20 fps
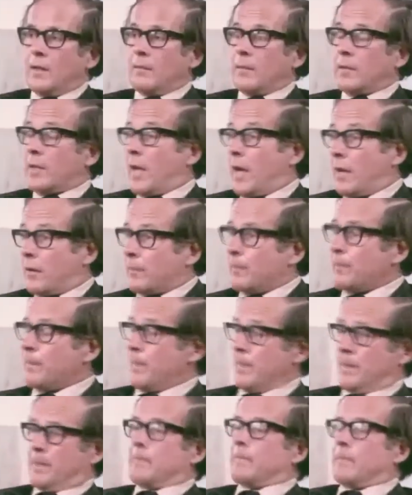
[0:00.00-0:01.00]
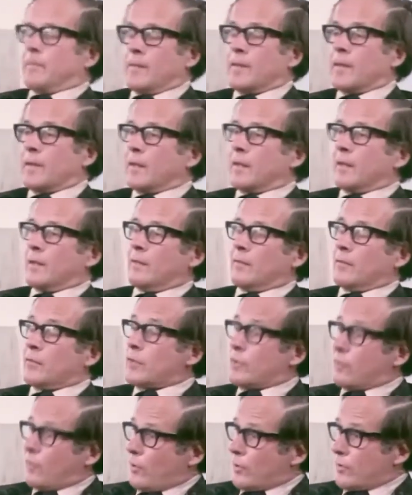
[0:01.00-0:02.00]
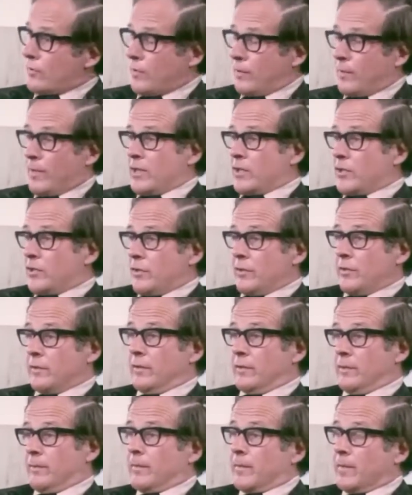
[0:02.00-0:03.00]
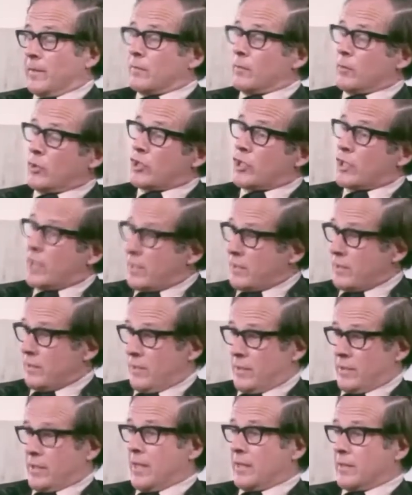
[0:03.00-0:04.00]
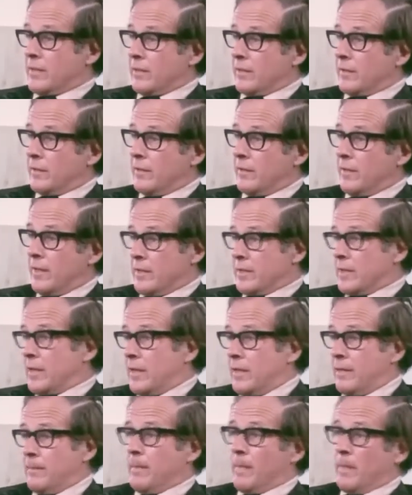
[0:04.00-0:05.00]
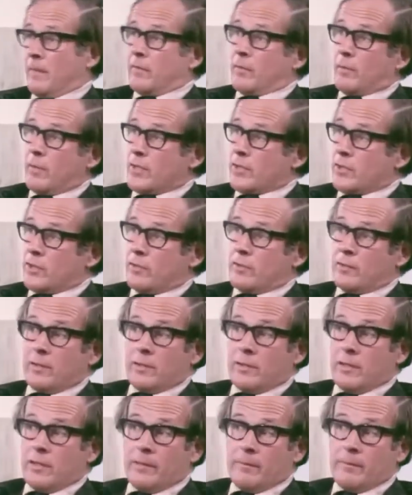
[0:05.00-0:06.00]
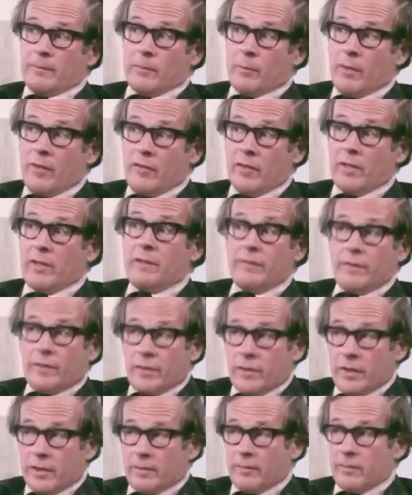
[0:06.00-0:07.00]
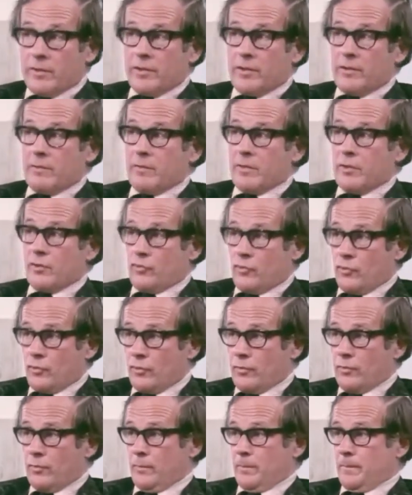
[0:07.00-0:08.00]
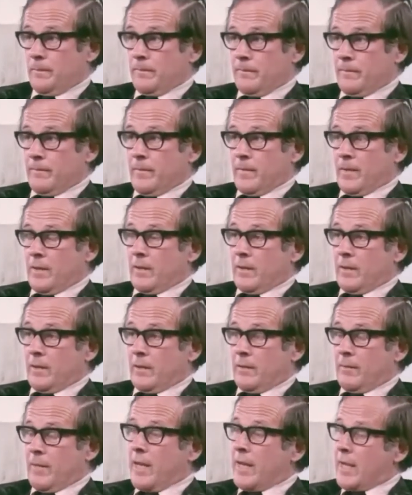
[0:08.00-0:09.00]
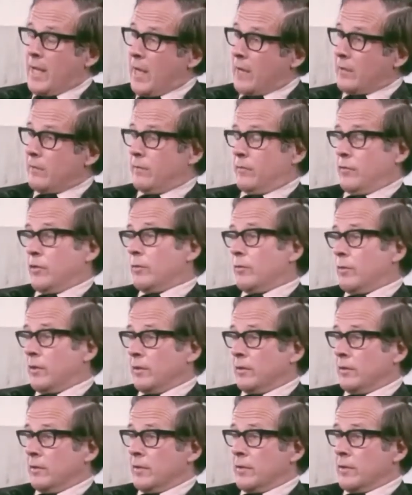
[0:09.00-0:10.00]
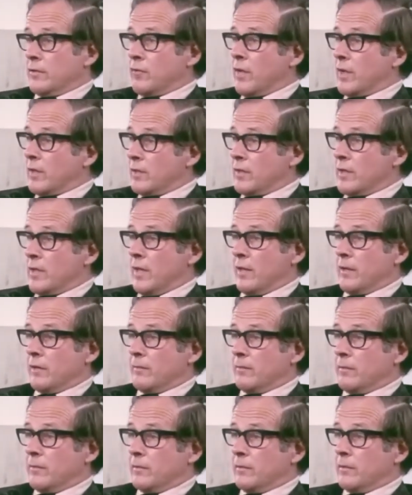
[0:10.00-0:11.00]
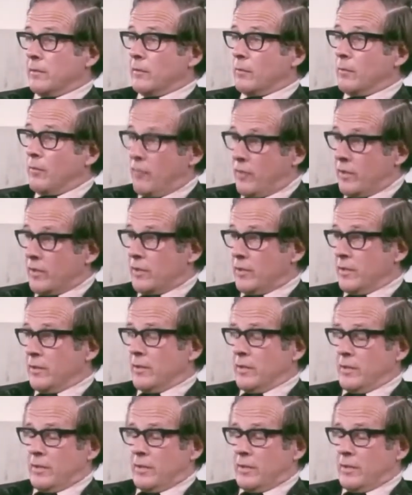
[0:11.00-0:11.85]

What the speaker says: But now, there is of course the question, which she doesn't discuss in her essay, the question whether, if determinism is true, any kind of free will is reconcilable with it.